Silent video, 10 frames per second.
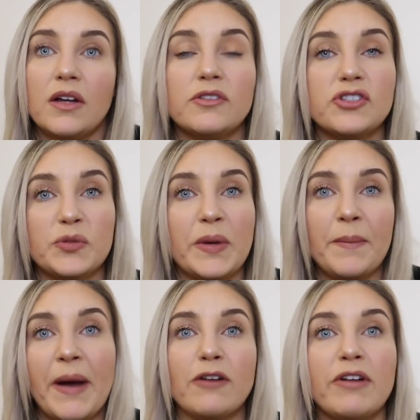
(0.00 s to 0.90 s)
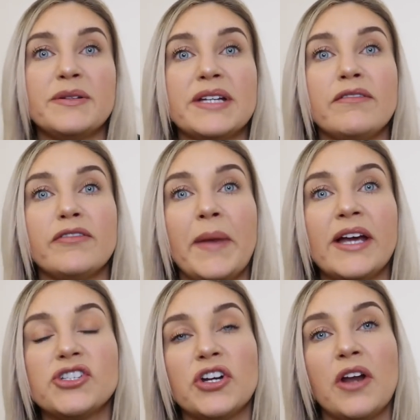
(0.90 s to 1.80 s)
just a bit of background
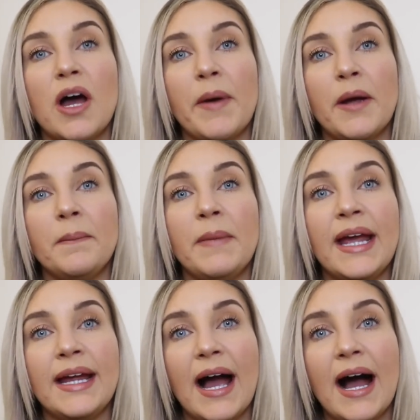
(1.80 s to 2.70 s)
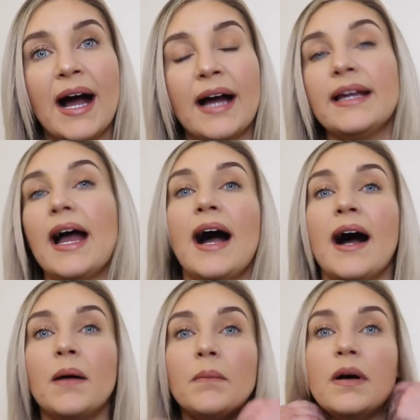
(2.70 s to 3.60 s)
information about me. I
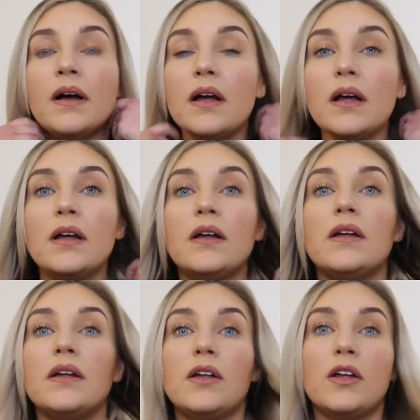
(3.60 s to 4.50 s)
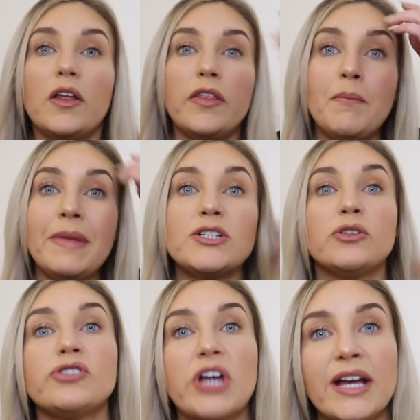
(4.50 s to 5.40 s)
am the
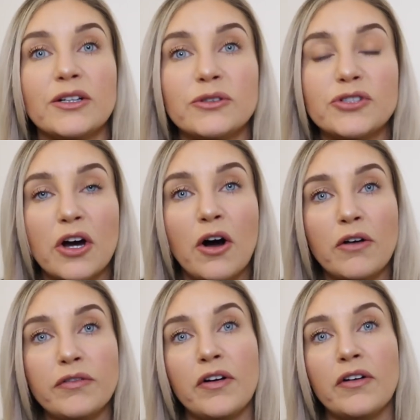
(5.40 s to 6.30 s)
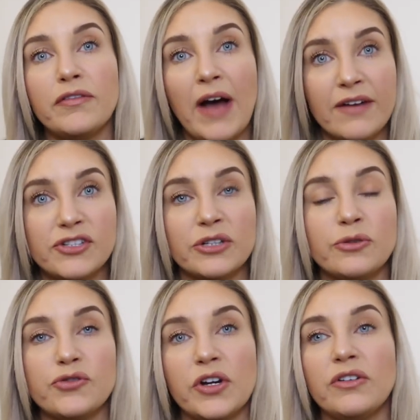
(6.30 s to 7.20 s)
middle child of five
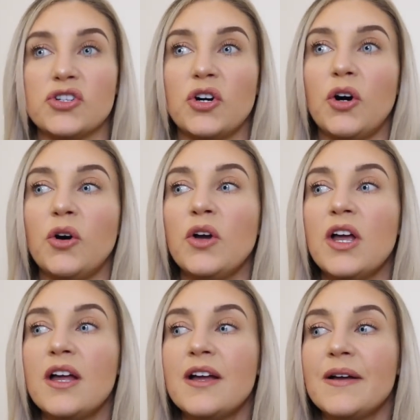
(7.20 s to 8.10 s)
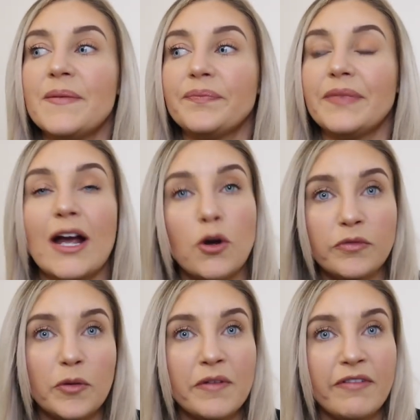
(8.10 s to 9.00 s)
children, so I come
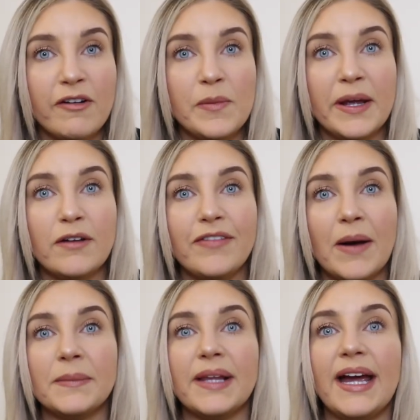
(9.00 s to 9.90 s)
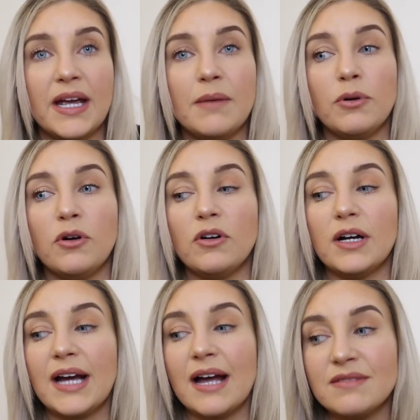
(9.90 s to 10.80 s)
from a very big family, but
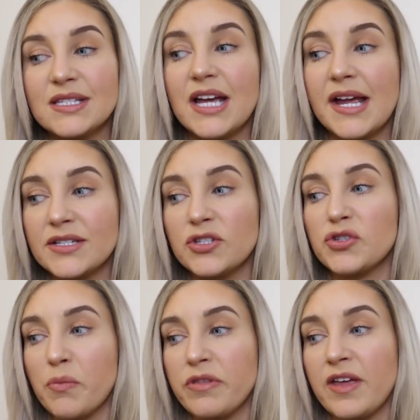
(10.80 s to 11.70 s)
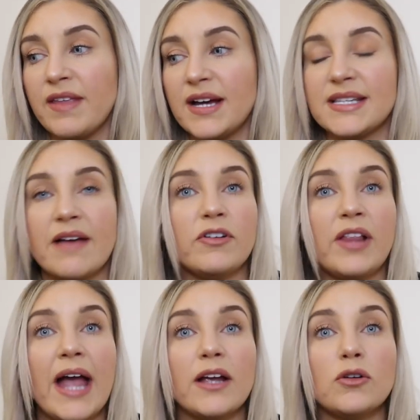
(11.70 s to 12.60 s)
cancer isn't something that has ever
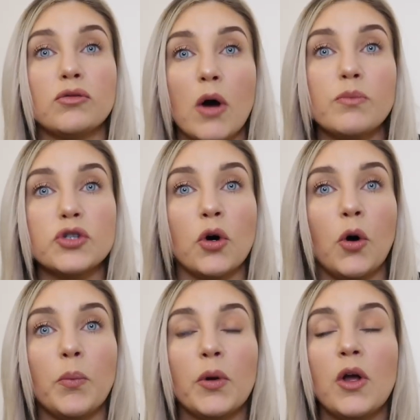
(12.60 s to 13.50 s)
like cropped up